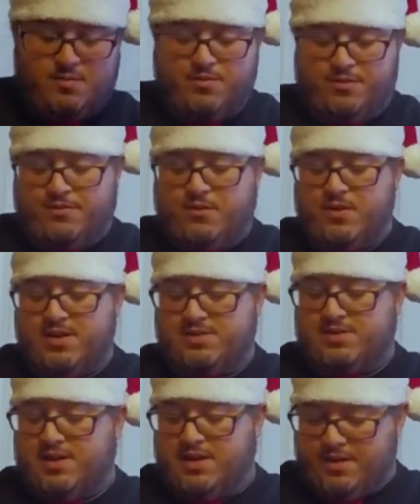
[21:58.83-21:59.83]
before
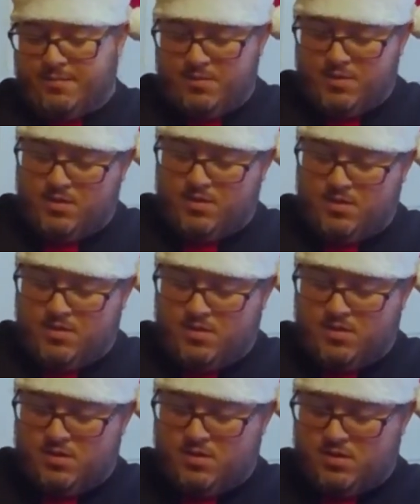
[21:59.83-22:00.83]
its time.
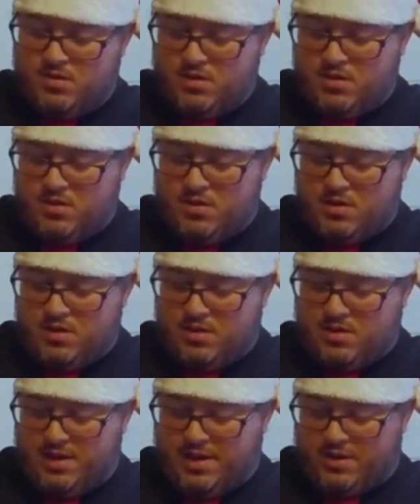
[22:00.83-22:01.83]
Okay.
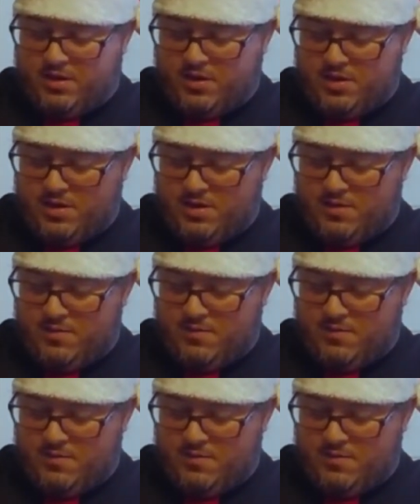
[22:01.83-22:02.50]
That could